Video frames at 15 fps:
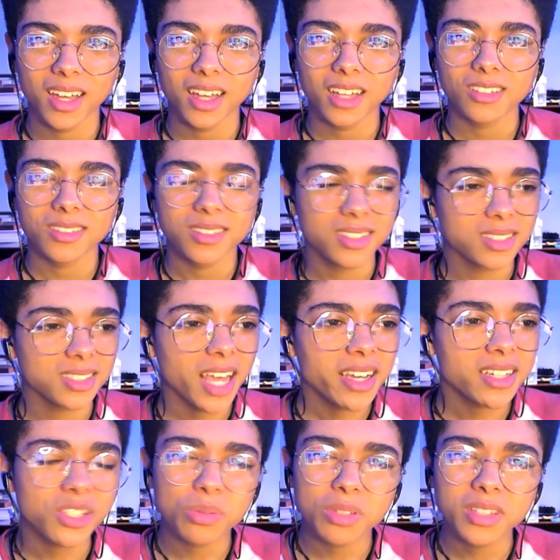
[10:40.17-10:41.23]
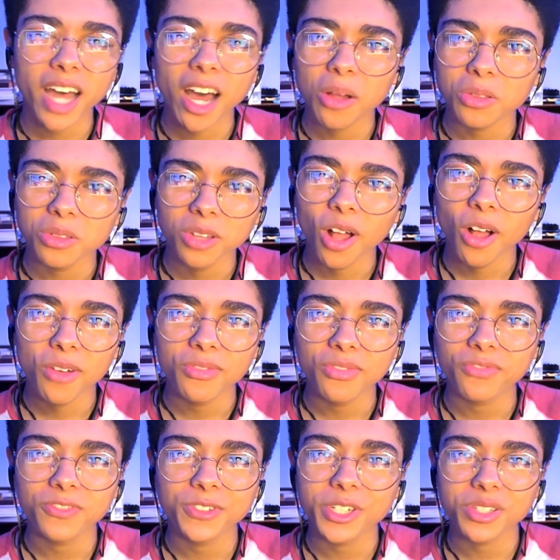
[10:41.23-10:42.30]
Sex without love
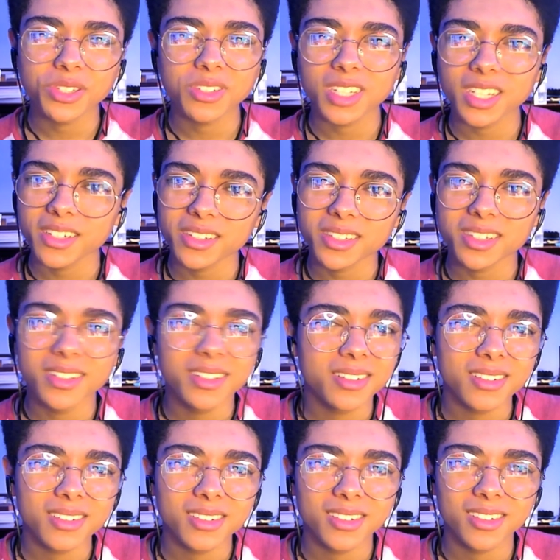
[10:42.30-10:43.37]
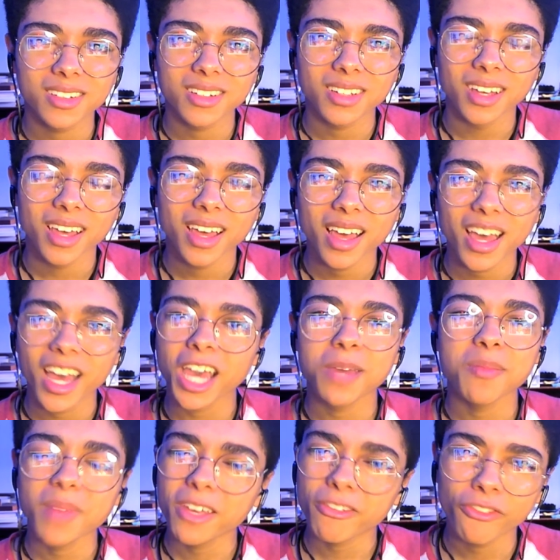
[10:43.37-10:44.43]
just isn't. It
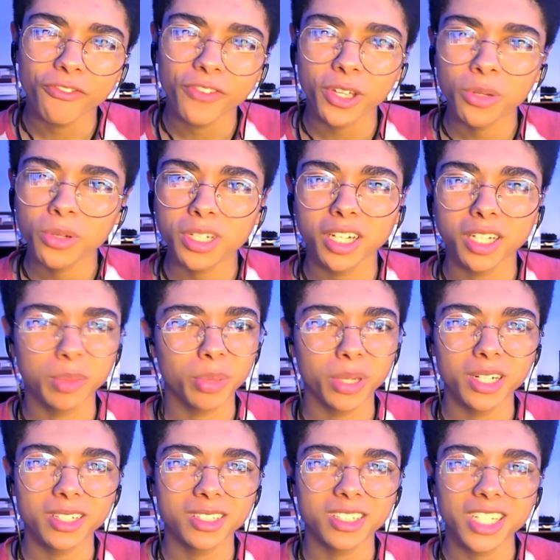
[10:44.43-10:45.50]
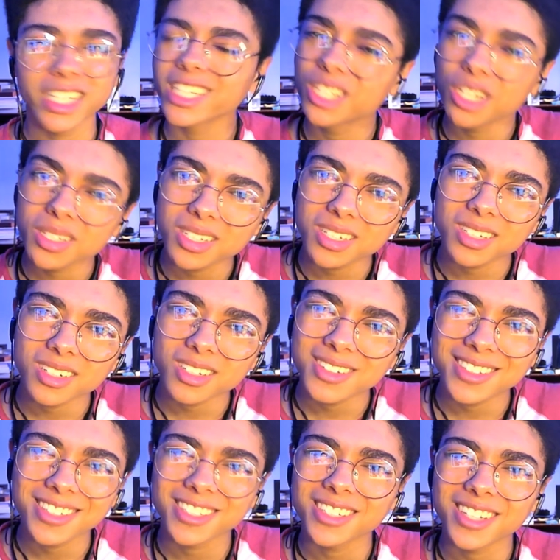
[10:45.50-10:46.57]
may feel good, but it just
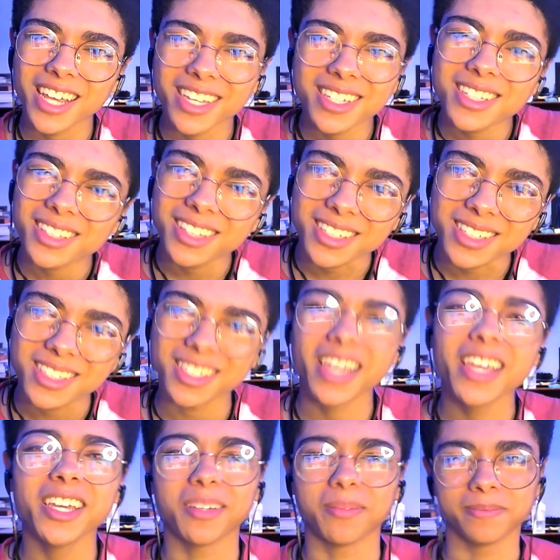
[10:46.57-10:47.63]
isn't the same.